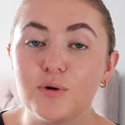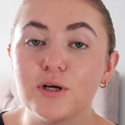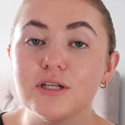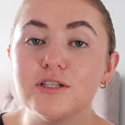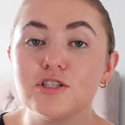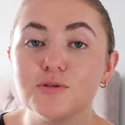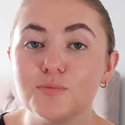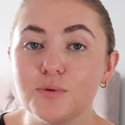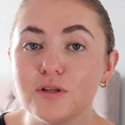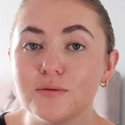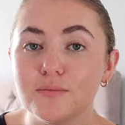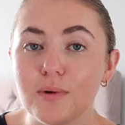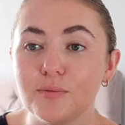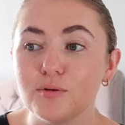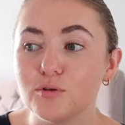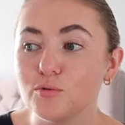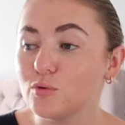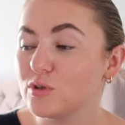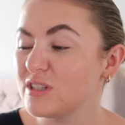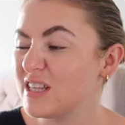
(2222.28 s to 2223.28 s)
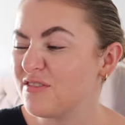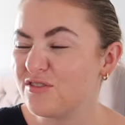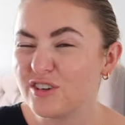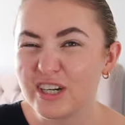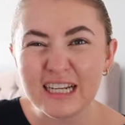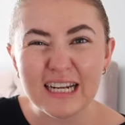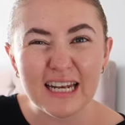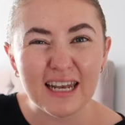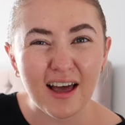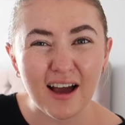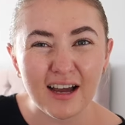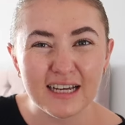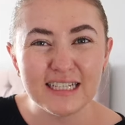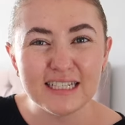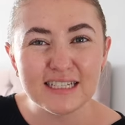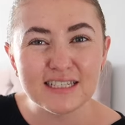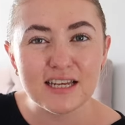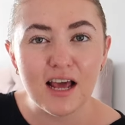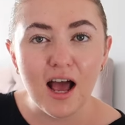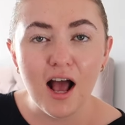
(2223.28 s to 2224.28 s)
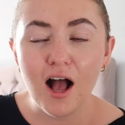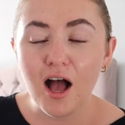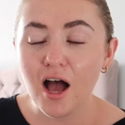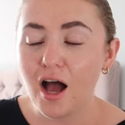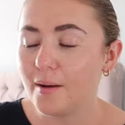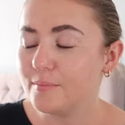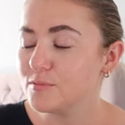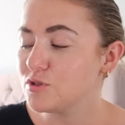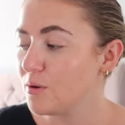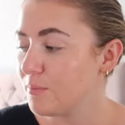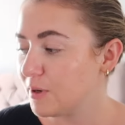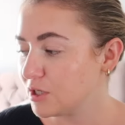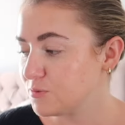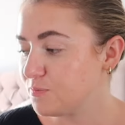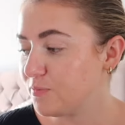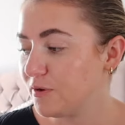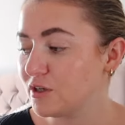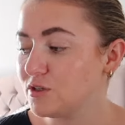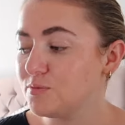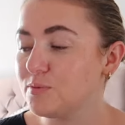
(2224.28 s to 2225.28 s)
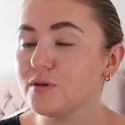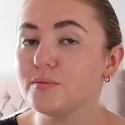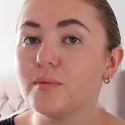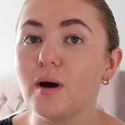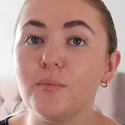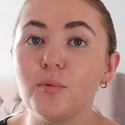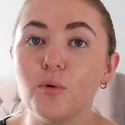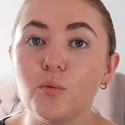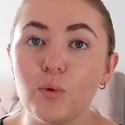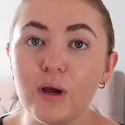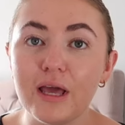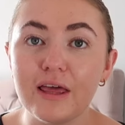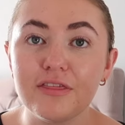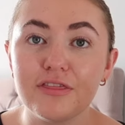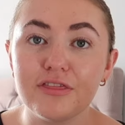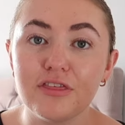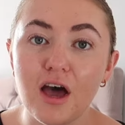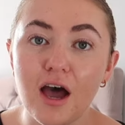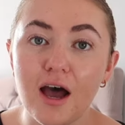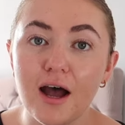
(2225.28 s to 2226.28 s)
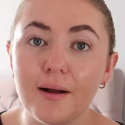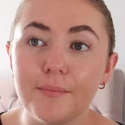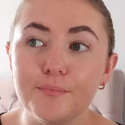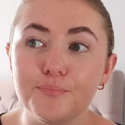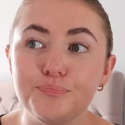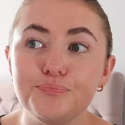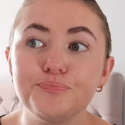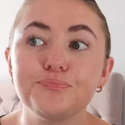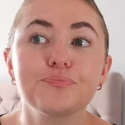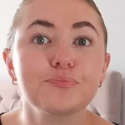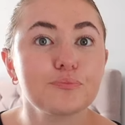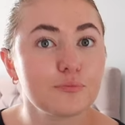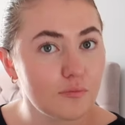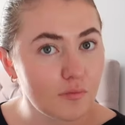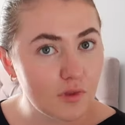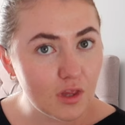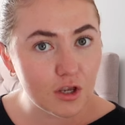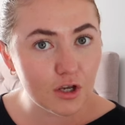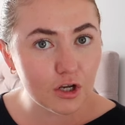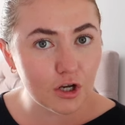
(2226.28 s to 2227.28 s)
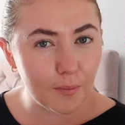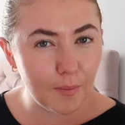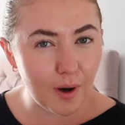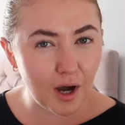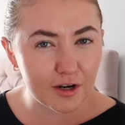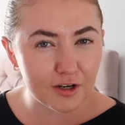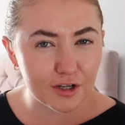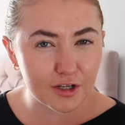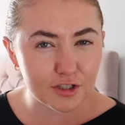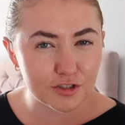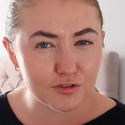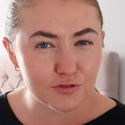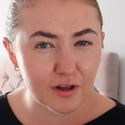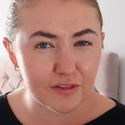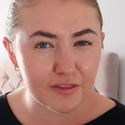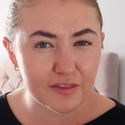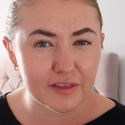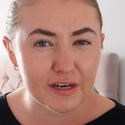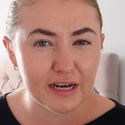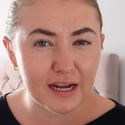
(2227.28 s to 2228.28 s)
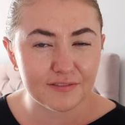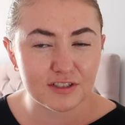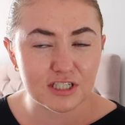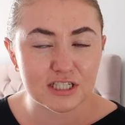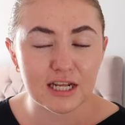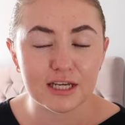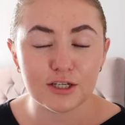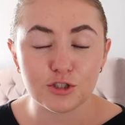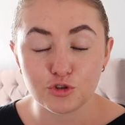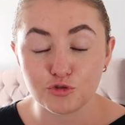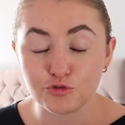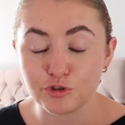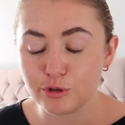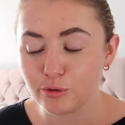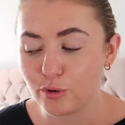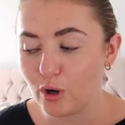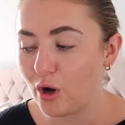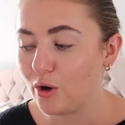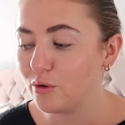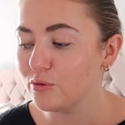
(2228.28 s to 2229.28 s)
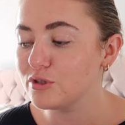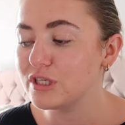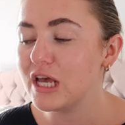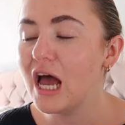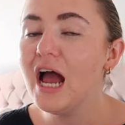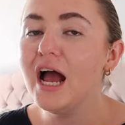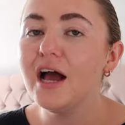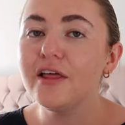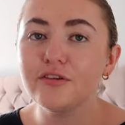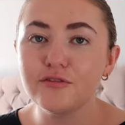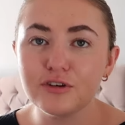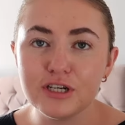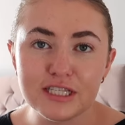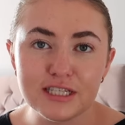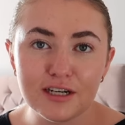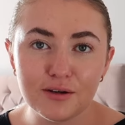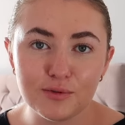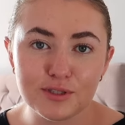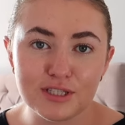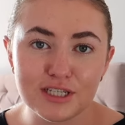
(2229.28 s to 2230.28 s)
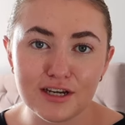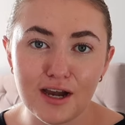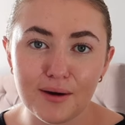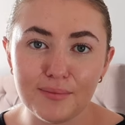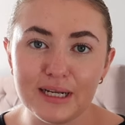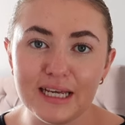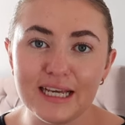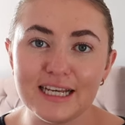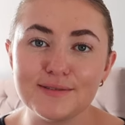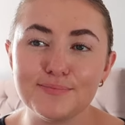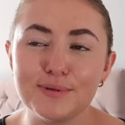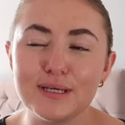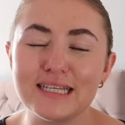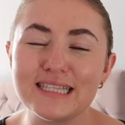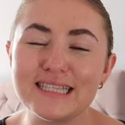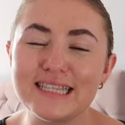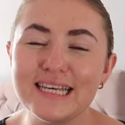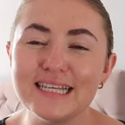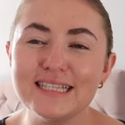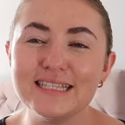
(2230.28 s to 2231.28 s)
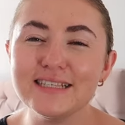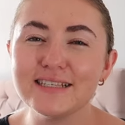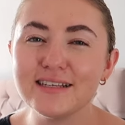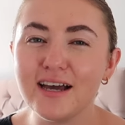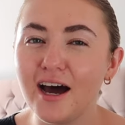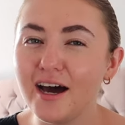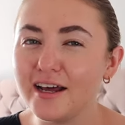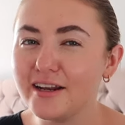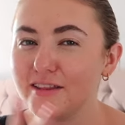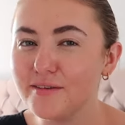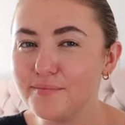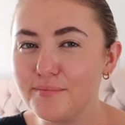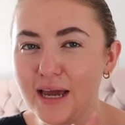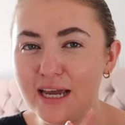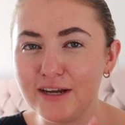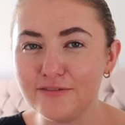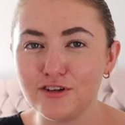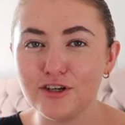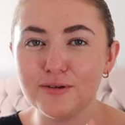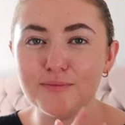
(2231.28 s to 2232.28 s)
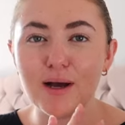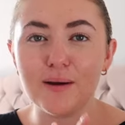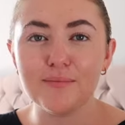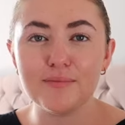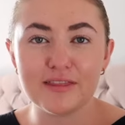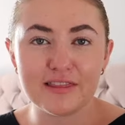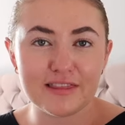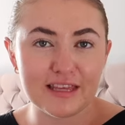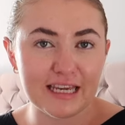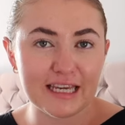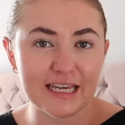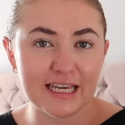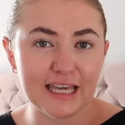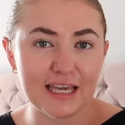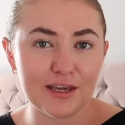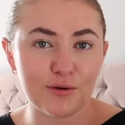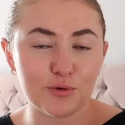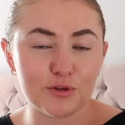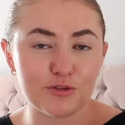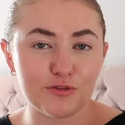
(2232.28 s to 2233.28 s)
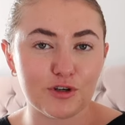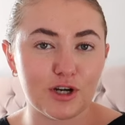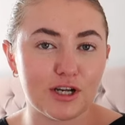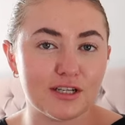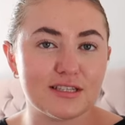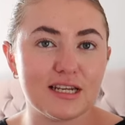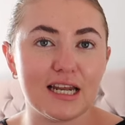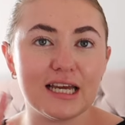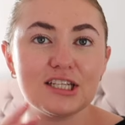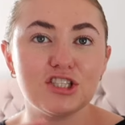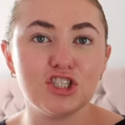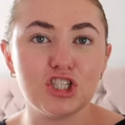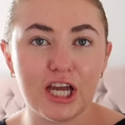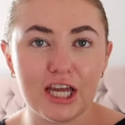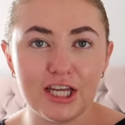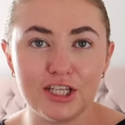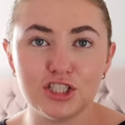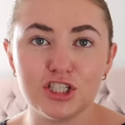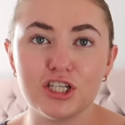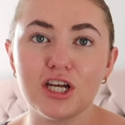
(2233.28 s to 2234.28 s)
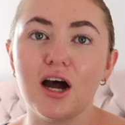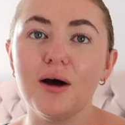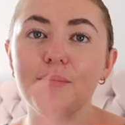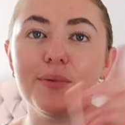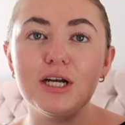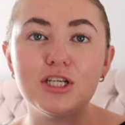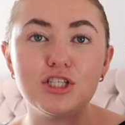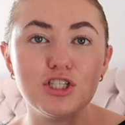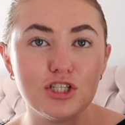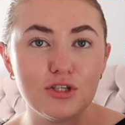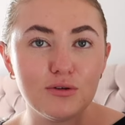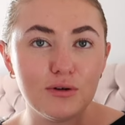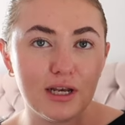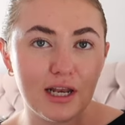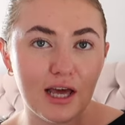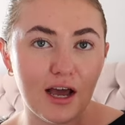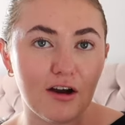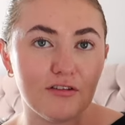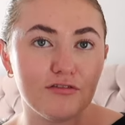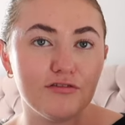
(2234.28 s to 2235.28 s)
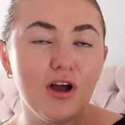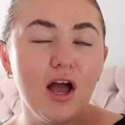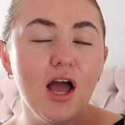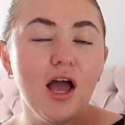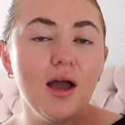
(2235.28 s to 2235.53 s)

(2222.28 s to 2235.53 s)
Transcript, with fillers: prints to put them up on the wall because they're really light. Um, so I much prefer to put them up with um, command hooks rather than having to like drill holes. The reason I wanted to come in here is because this is kind of the main room that I'm thinking with regards to like changing up. I do love